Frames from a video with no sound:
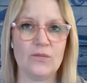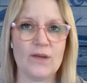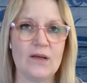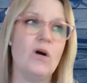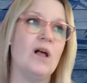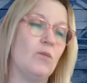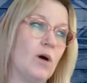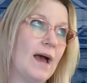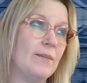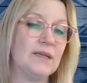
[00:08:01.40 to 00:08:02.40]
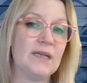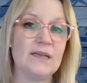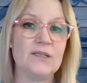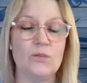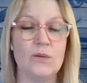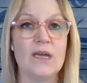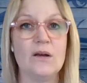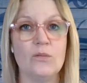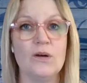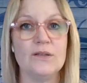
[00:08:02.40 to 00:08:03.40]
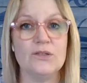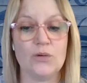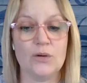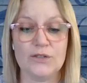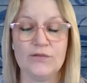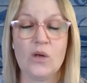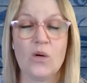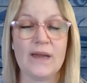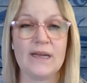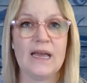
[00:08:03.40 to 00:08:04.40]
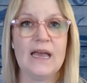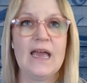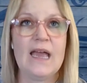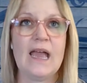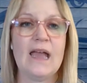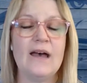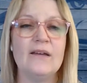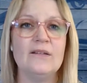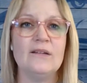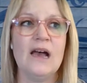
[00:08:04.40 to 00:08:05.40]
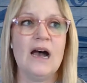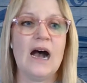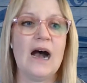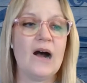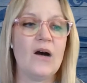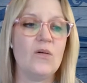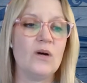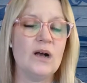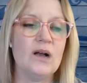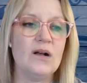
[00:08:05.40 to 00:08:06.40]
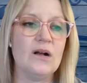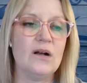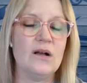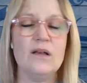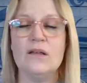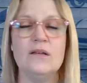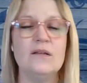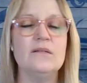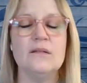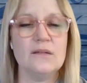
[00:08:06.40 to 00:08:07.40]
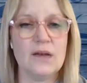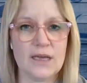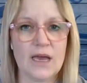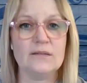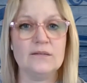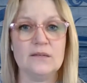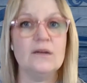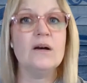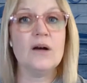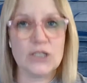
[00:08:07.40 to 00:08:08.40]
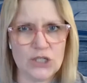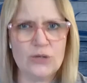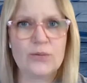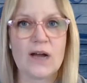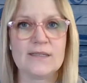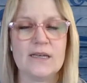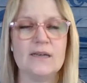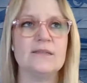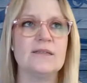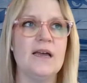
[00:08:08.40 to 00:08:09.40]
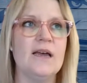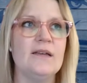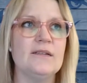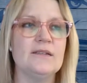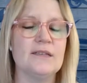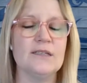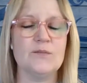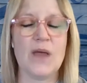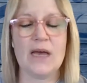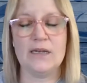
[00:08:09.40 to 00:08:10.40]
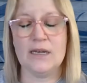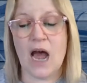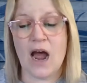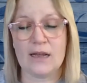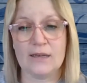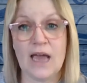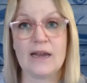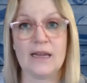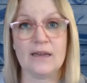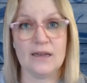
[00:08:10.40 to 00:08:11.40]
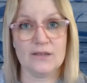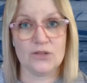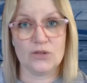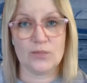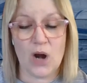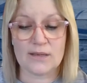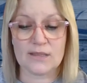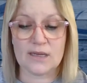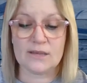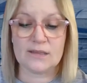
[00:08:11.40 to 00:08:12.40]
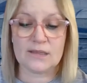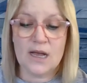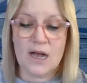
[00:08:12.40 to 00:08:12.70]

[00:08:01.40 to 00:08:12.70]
week, what happened last week with George Floyd, and how, again, due process, and this man not getting his due process,